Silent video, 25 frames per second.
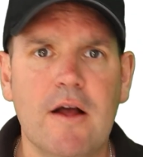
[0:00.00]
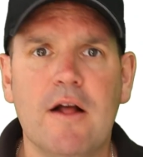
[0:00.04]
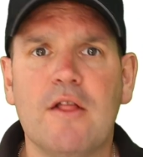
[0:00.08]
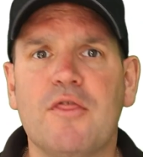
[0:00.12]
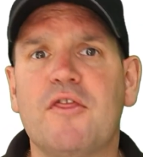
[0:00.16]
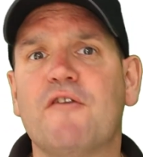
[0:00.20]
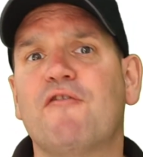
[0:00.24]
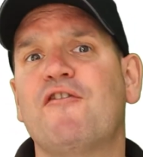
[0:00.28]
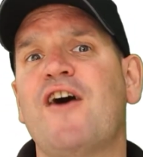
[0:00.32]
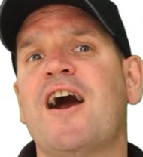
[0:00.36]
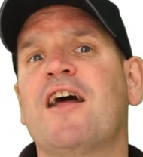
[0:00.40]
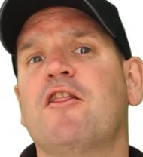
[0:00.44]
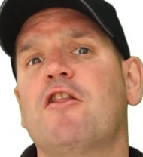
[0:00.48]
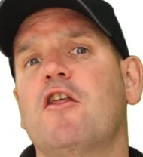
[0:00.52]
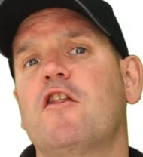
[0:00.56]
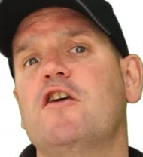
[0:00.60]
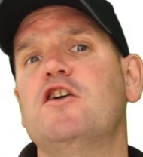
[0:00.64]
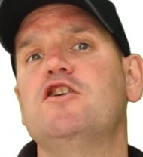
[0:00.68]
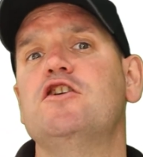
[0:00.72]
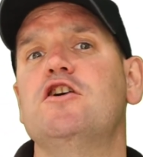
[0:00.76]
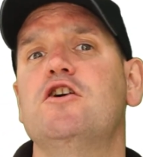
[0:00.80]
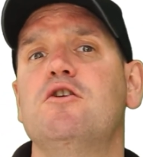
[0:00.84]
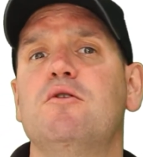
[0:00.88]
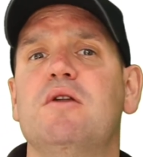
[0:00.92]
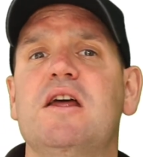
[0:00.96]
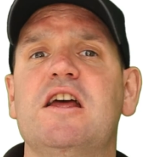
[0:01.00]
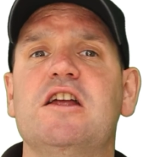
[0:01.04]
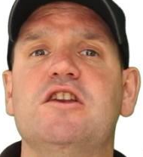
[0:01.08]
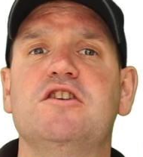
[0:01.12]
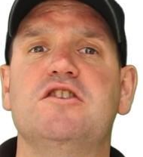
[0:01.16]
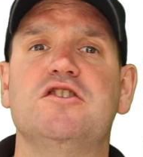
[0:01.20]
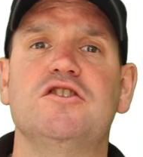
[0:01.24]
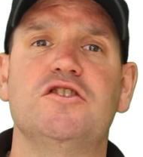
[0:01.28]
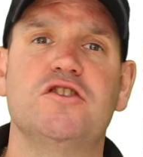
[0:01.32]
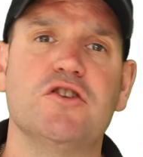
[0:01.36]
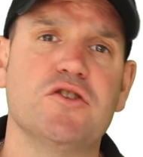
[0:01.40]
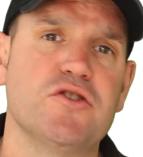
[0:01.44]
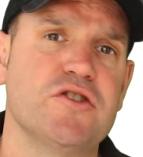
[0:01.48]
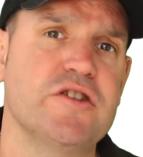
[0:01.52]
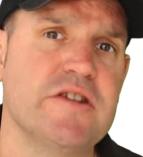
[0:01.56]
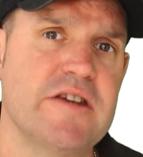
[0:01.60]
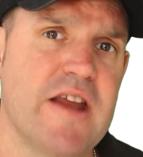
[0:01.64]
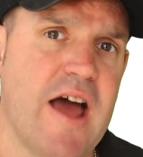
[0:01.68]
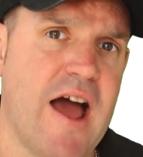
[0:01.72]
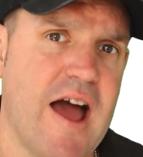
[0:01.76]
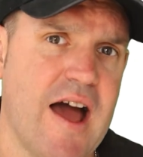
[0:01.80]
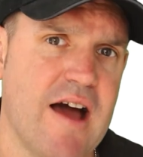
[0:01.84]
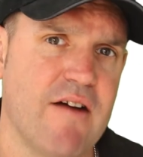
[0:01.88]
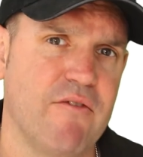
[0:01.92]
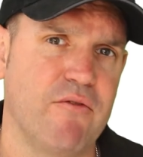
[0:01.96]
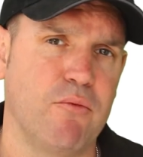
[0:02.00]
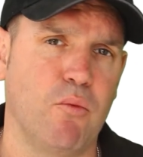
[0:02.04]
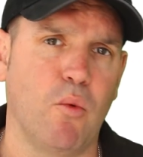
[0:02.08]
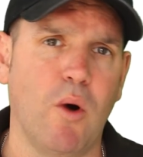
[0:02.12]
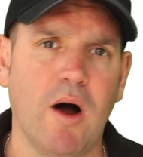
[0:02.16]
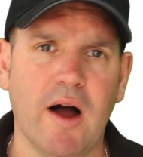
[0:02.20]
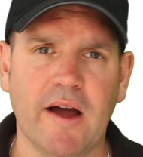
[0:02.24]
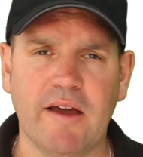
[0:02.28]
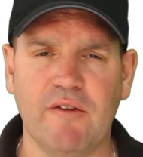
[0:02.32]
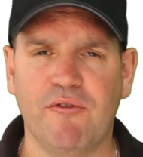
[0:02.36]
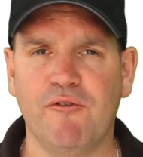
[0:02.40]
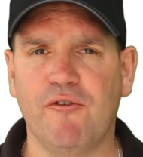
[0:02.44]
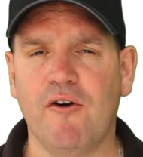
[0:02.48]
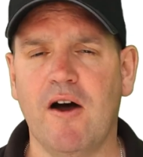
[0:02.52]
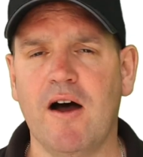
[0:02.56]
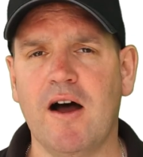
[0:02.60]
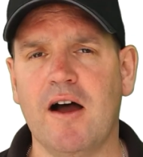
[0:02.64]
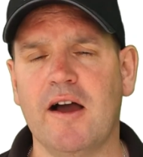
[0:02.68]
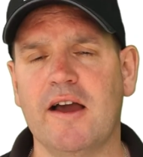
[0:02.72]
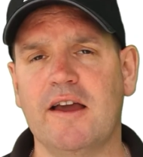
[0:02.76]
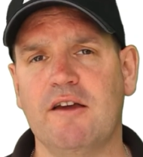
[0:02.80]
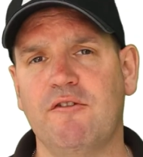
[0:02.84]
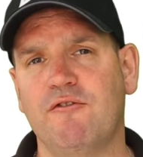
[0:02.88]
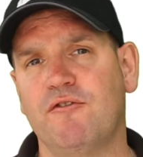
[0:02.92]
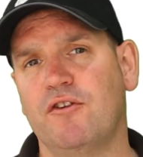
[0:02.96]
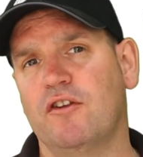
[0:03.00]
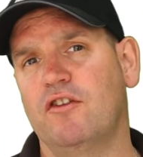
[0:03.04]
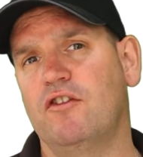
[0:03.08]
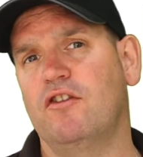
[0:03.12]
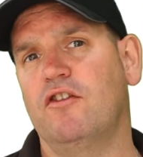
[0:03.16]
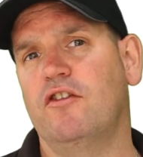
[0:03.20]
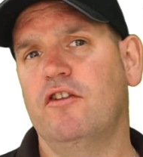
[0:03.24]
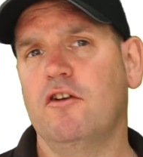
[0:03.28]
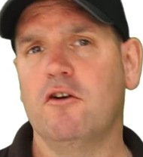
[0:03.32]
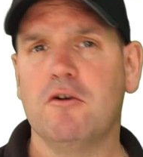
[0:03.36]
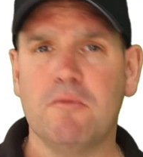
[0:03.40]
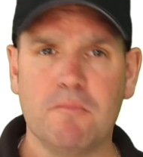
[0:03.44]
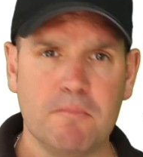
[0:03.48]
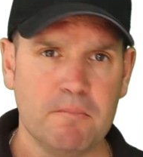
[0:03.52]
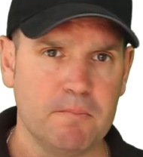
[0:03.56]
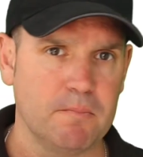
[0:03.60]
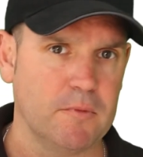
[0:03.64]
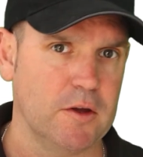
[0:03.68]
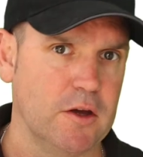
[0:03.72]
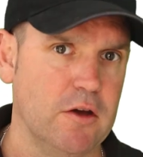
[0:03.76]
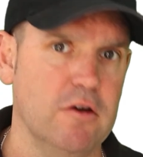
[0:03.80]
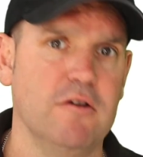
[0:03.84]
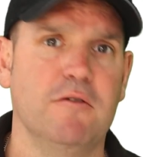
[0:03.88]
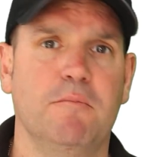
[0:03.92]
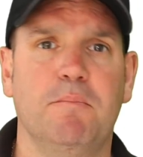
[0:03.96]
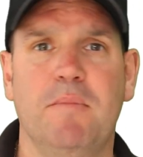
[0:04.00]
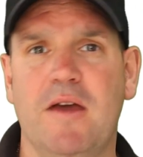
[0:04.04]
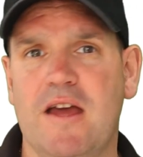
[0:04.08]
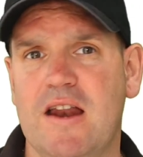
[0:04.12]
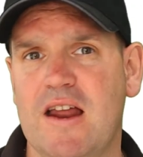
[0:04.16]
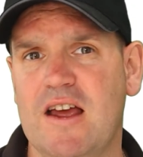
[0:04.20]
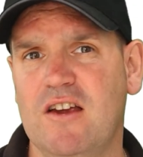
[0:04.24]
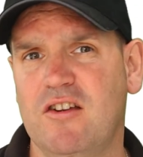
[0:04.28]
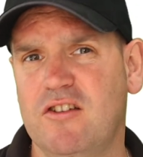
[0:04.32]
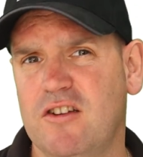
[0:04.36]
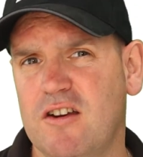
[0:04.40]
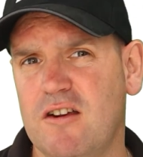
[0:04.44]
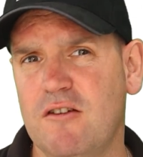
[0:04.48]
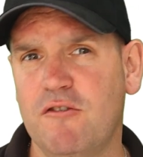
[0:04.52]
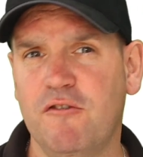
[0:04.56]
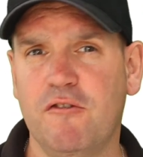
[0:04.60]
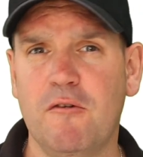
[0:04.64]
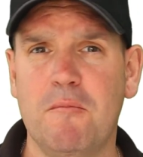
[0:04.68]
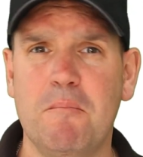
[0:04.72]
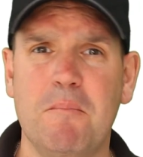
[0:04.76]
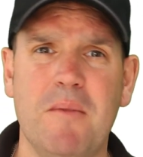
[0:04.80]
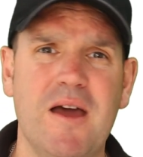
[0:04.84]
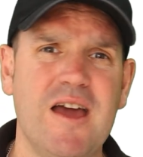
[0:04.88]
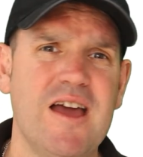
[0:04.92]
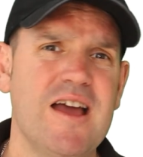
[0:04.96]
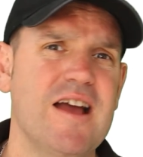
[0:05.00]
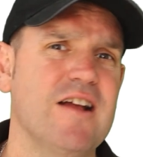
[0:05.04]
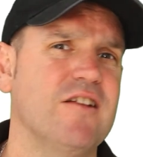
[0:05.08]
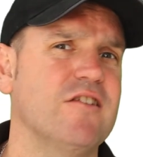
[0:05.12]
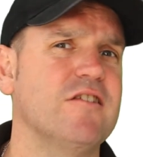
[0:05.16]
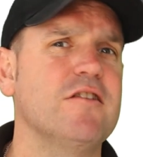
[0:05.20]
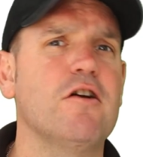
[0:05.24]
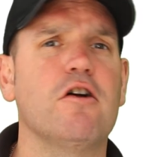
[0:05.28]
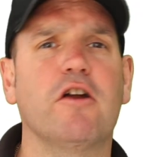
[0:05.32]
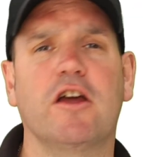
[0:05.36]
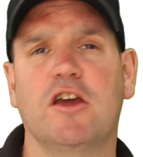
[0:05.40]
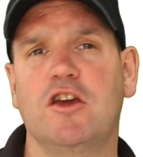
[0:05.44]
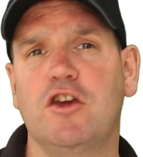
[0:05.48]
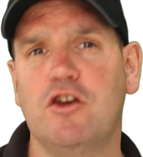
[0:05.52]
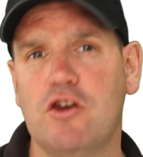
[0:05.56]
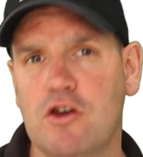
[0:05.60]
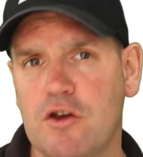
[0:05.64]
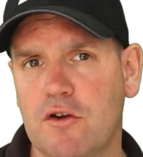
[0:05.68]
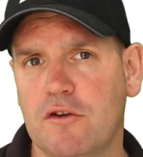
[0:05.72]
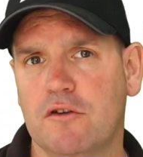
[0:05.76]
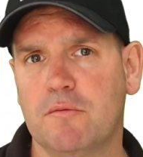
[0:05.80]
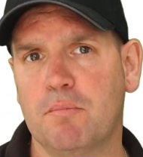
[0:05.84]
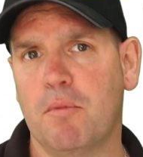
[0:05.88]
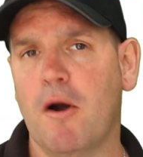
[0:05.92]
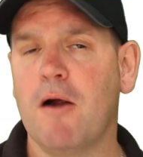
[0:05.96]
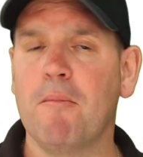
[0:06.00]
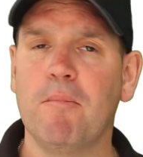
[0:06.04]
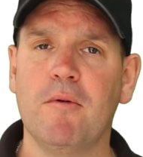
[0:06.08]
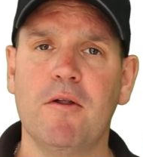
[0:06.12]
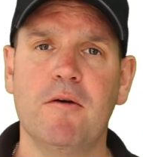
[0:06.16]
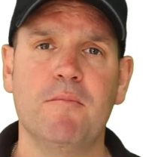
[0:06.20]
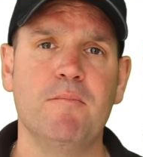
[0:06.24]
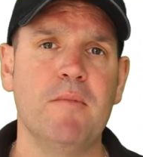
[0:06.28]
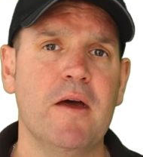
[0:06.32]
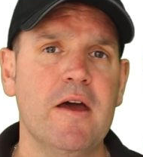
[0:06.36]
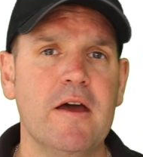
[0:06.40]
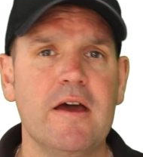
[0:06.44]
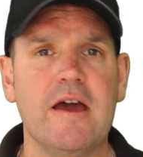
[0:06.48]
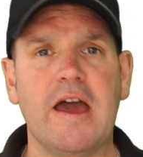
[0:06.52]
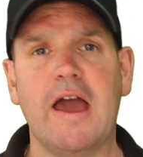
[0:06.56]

The fact that the unit doesn't have Wi-Fi for some could be an issue for me. It's not a huge problem.